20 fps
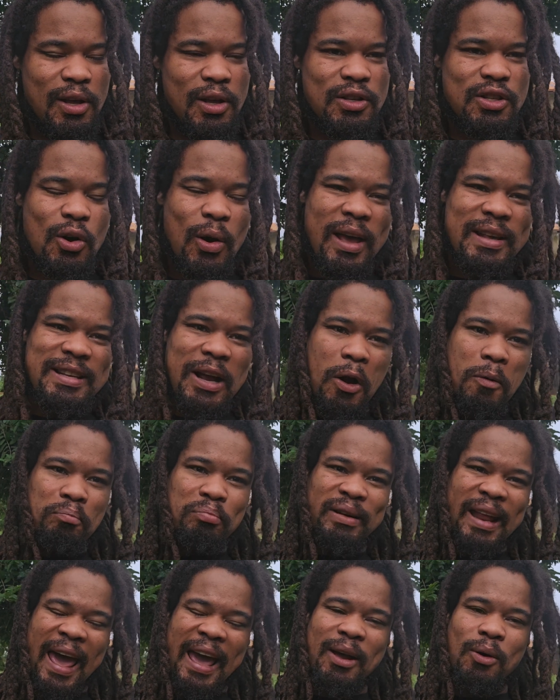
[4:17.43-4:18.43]
So as our
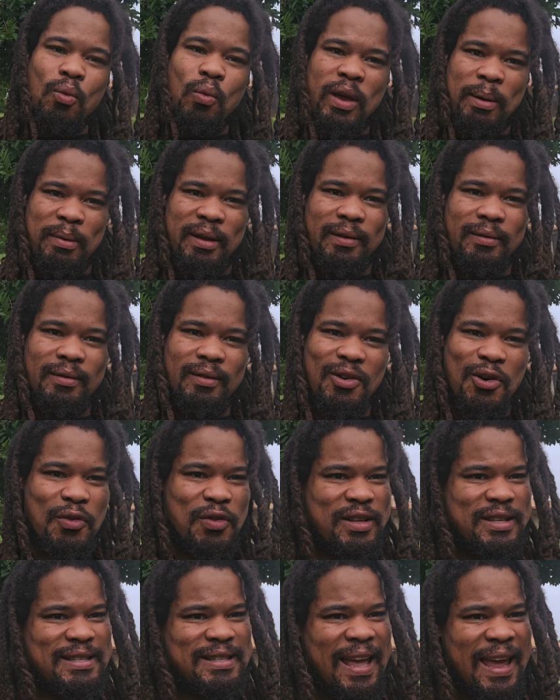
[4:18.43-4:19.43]
black women on
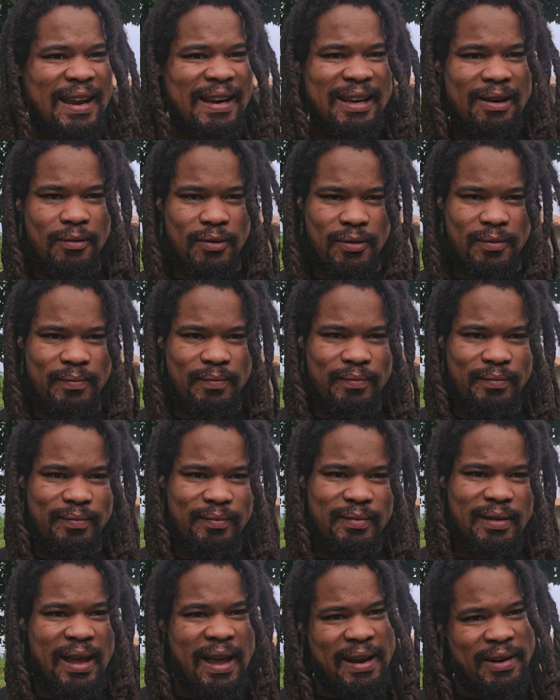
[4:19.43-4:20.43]
the state level
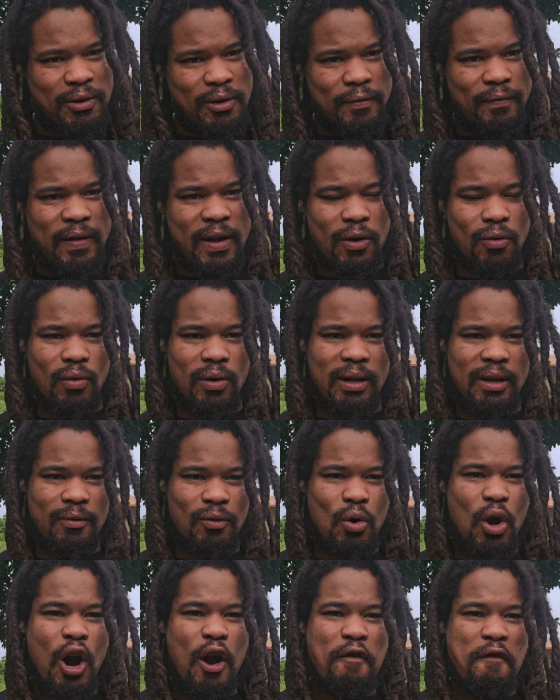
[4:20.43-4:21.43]
and on a federal
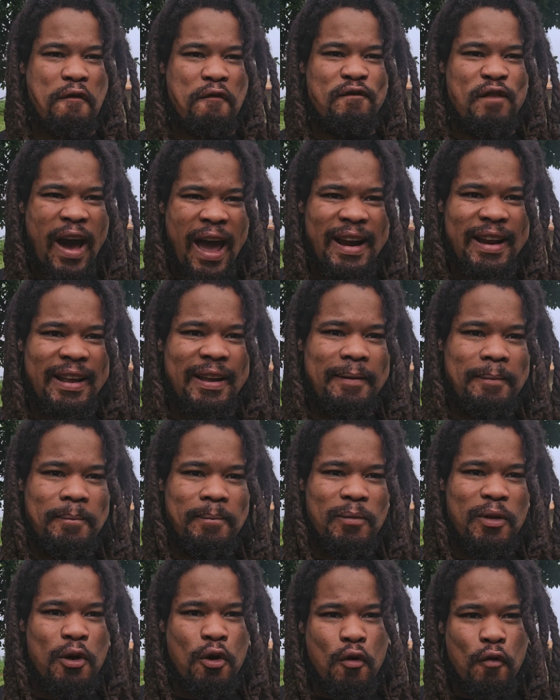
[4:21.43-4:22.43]
level are fighting
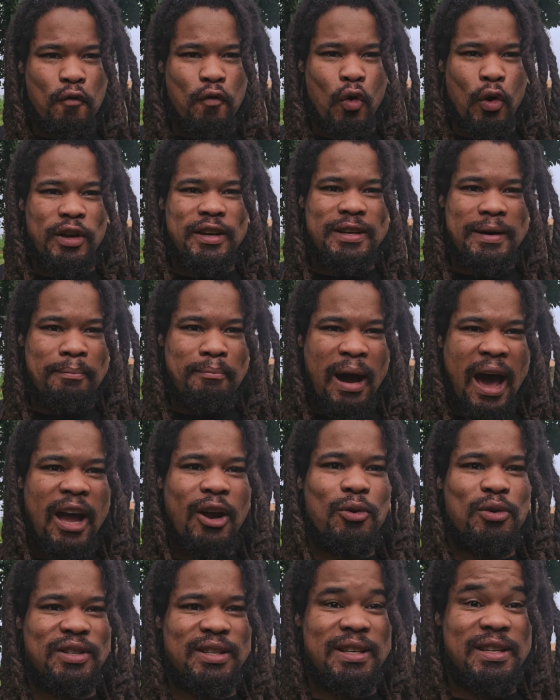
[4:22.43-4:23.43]
for
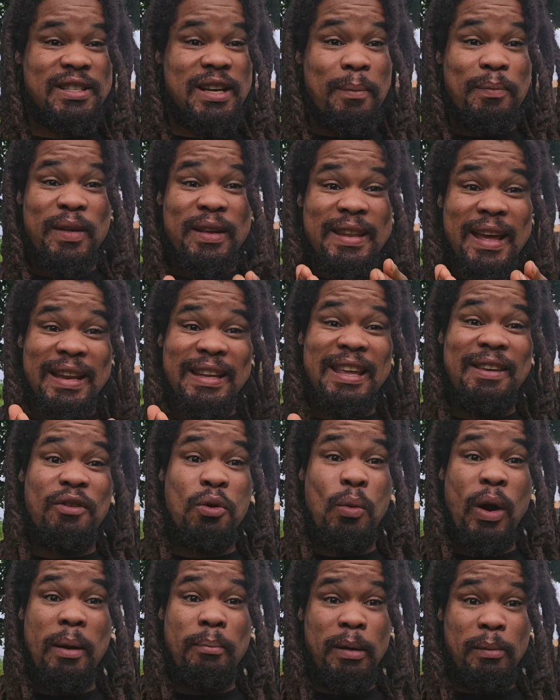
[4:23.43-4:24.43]
democracy, something that
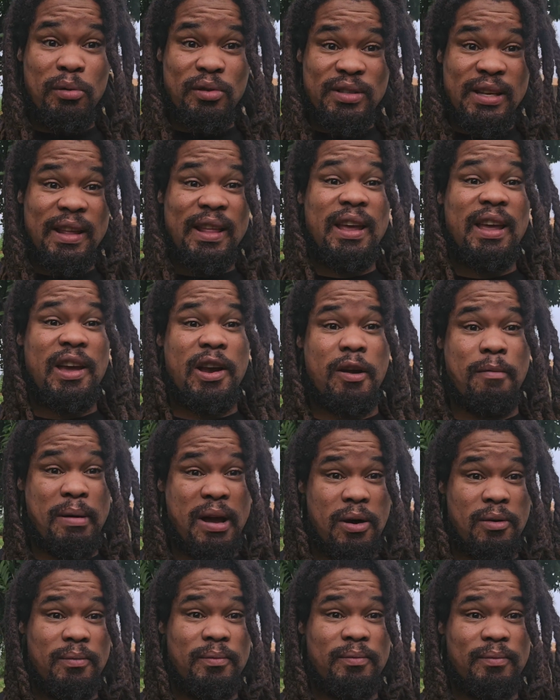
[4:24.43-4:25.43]
even white people say they care
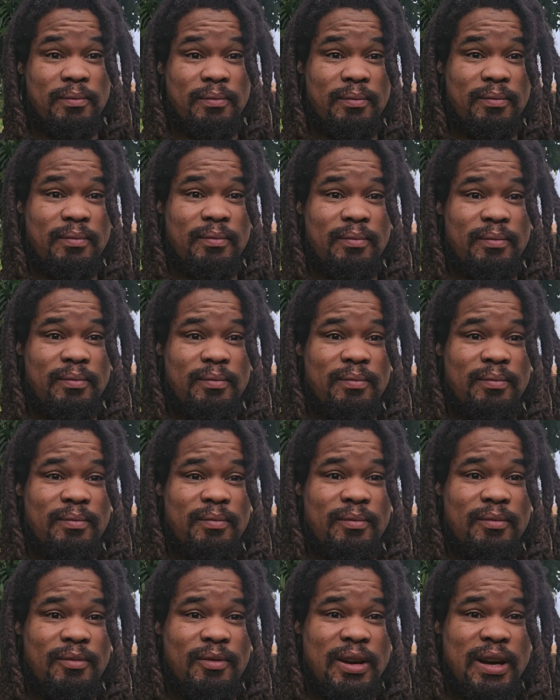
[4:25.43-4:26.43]
about,
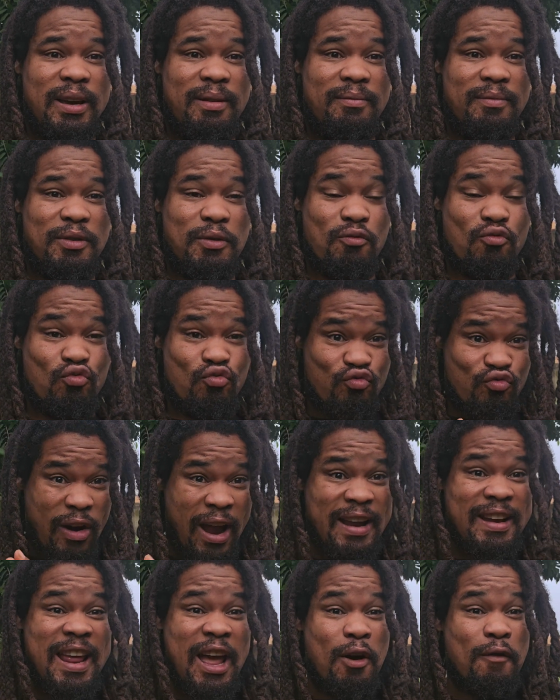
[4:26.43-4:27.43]
right?
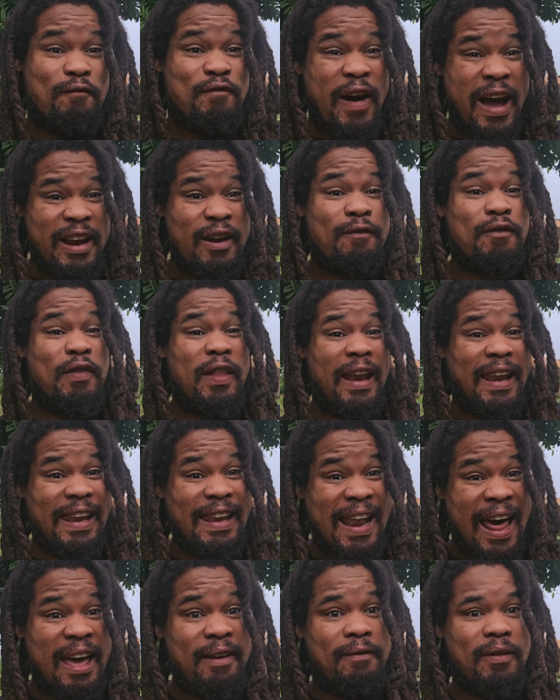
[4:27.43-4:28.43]
Right now, fighting for the
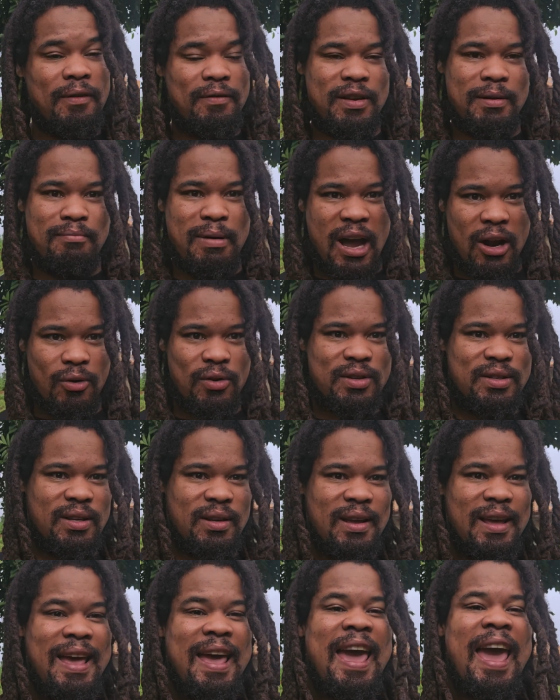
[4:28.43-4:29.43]
life of
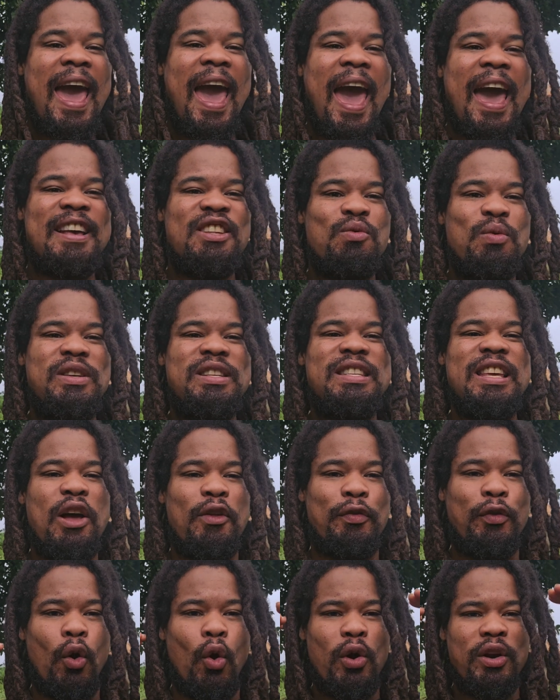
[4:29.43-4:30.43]
democracy. As we see
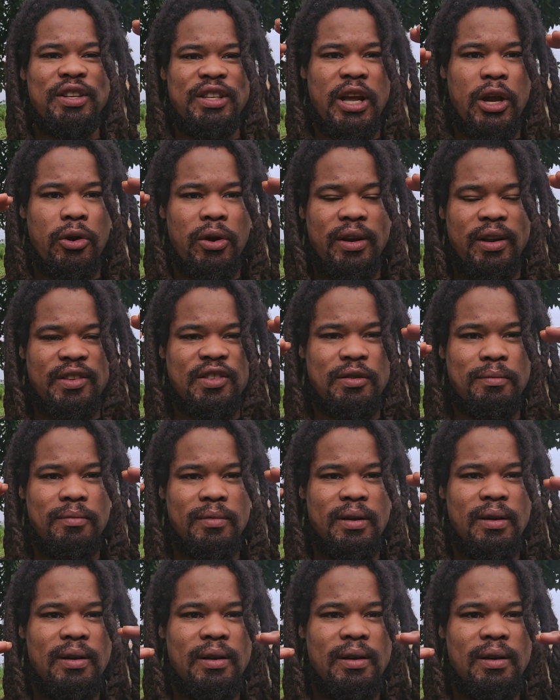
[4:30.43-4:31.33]
authoritarianism